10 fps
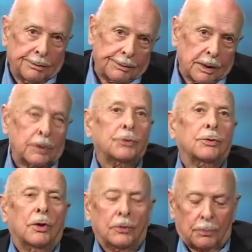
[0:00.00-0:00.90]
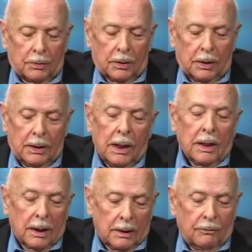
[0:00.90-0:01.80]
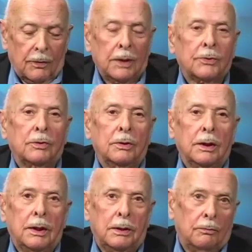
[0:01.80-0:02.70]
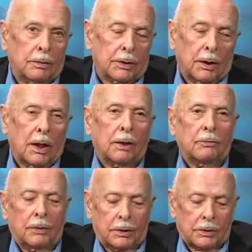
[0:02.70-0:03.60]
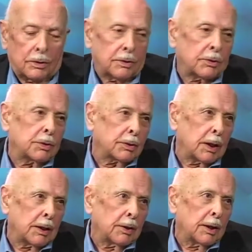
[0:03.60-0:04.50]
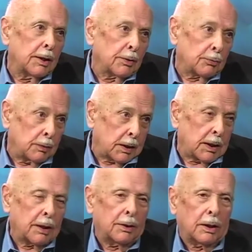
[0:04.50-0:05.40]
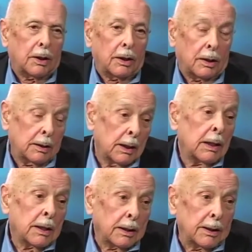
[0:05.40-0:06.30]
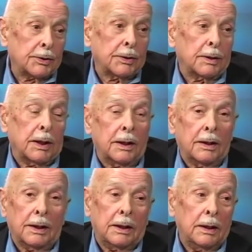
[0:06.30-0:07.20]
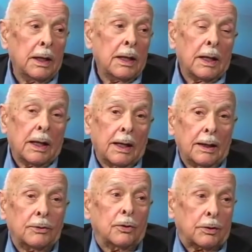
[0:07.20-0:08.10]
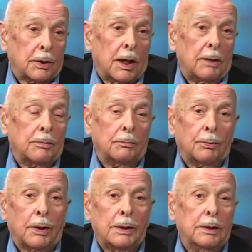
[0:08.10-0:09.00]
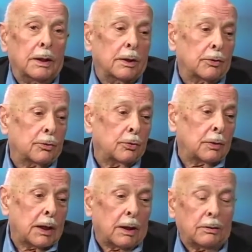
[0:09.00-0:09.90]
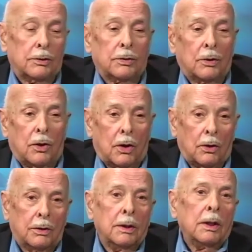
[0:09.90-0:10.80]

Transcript: just Salisbury, and eventually, with a lot of research, decided on the three-county area. And incidentally, it took time to bring the other two counties along,